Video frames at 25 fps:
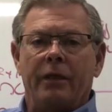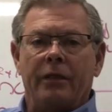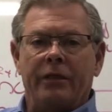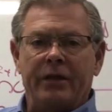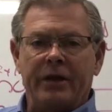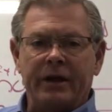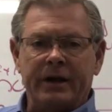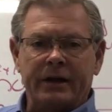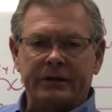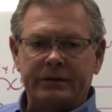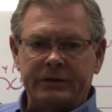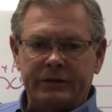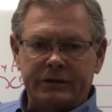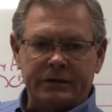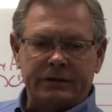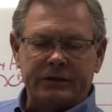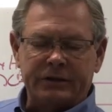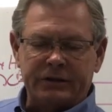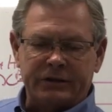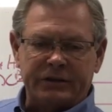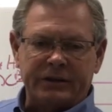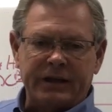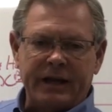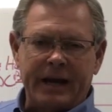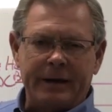This is the
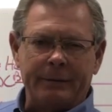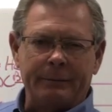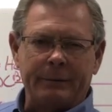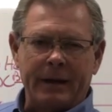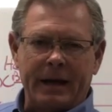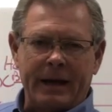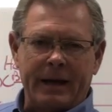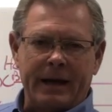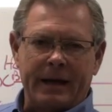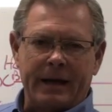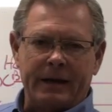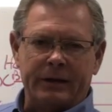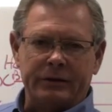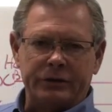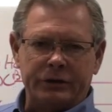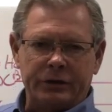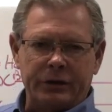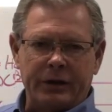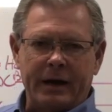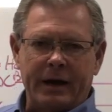same layout as you